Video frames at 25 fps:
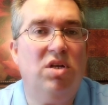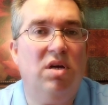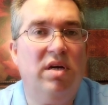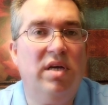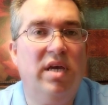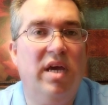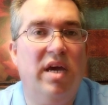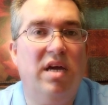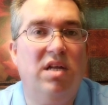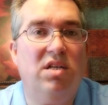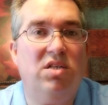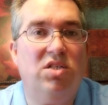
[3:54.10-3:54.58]

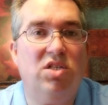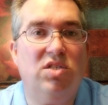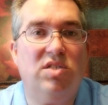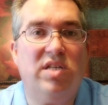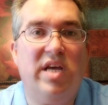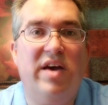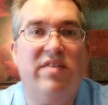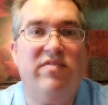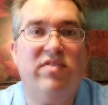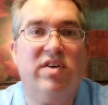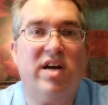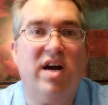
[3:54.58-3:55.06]
Again, just
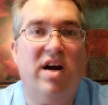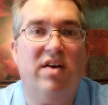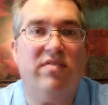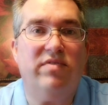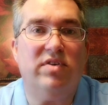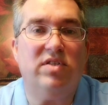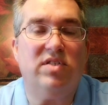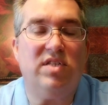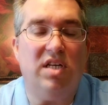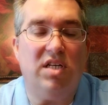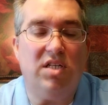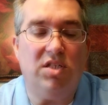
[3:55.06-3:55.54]
have a
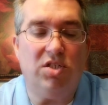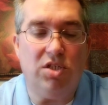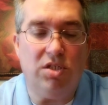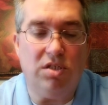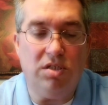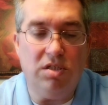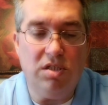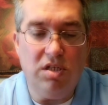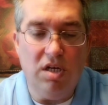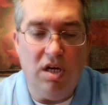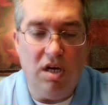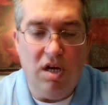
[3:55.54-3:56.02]

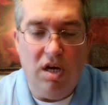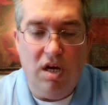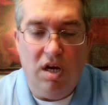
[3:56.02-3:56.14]
conversation.